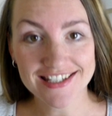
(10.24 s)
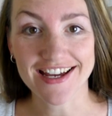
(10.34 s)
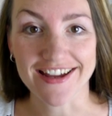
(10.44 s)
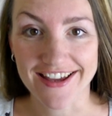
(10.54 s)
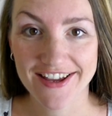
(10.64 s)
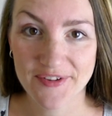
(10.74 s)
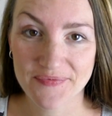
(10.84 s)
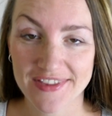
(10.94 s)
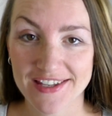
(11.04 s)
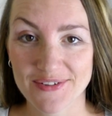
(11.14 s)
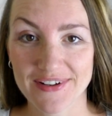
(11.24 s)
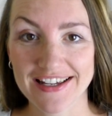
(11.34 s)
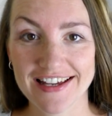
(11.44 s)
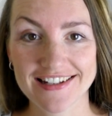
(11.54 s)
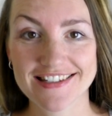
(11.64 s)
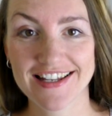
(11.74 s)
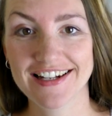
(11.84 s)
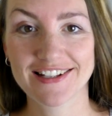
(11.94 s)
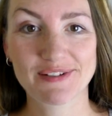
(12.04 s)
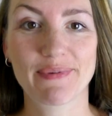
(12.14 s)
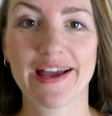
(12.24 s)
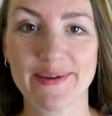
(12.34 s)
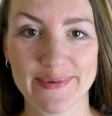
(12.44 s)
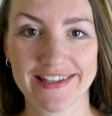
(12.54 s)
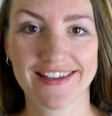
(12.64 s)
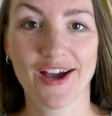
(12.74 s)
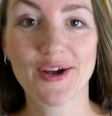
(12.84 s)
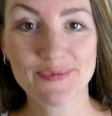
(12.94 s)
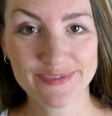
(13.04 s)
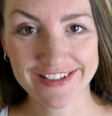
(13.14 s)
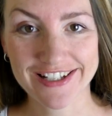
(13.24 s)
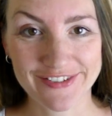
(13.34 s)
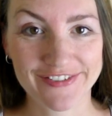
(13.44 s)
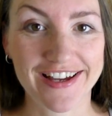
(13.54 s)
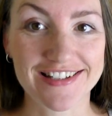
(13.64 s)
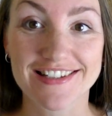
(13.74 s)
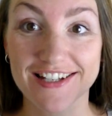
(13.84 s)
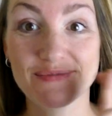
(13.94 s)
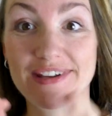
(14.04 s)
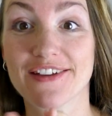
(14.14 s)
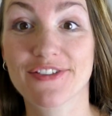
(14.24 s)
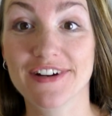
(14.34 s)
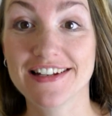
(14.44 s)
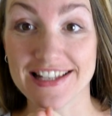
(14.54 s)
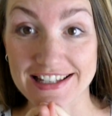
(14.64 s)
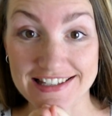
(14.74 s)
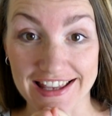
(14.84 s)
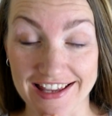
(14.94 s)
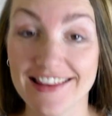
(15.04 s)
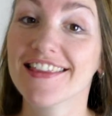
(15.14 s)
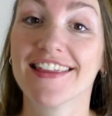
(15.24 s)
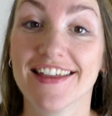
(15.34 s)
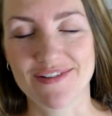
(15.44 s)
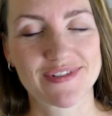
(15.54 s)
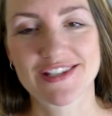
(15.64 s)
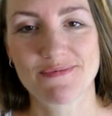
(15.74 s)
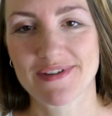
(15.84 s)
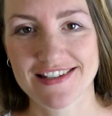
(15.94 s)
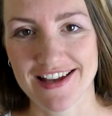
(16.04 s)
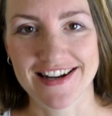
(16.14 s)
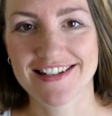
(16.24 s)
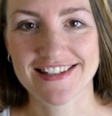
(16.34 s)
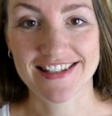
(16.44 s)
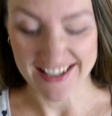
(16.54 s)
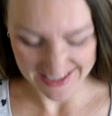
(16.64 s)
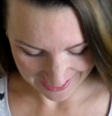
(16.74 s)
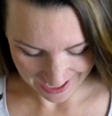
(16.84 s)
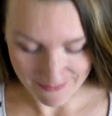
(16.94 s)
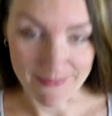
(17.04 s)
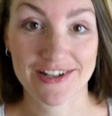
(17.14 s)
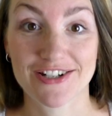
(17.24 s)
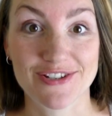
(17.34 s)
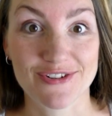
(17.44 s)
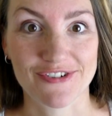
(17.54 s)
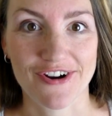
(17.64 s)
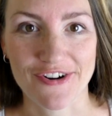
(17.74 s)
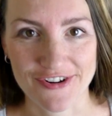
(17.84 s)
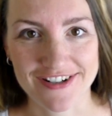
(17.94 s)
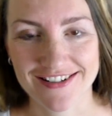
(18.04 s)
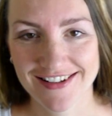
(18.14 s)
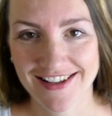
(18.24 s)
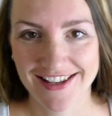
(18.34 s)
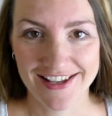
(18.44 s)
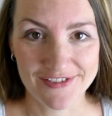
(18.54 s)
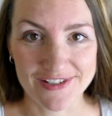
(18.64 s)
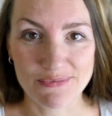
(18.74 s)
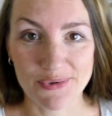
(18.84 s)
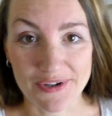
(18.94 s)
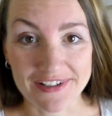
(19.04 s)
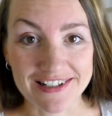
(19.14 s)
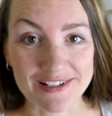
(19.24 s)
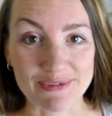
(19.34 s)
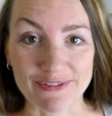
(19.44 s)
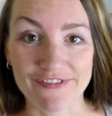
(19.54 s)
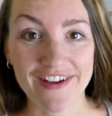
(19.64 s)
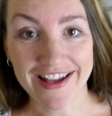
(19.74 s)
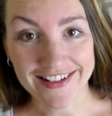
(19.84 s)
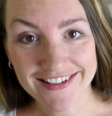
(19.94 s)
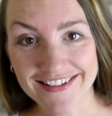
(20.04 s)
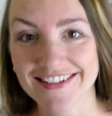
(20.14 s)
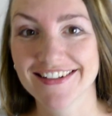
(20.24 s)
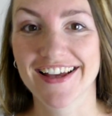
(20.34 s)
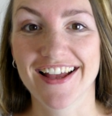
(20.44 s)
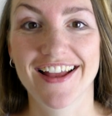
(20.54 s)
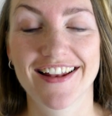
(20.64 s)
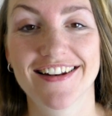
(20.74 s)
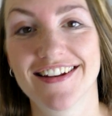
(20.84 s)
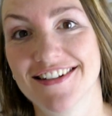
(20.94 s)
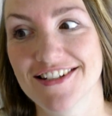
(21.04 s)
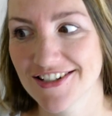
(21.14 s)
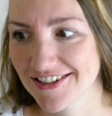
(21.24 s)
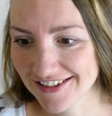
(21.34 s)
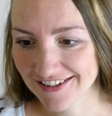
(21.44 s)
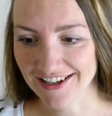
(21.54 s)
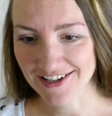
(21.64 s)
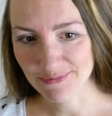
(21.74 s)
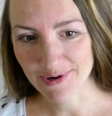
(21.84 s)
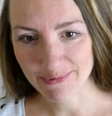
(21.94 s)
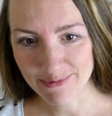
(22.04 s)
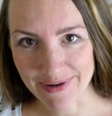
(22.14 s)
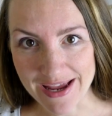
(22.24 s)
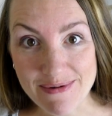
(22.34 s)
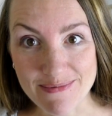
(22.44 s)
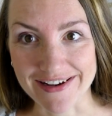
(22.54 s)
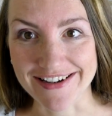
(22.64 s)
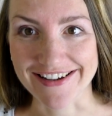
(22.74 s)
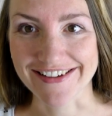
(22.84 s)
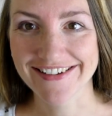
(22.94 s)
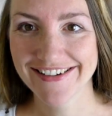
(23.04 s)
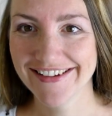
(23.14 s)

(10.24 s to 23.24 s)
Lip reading: today. We're going to see a little baby, hopefully her face. It's going to be a 3D scan. I'm super excited to see her, see how much she's grown. She's put on a little bit of fat and she should look like a proper baby by now.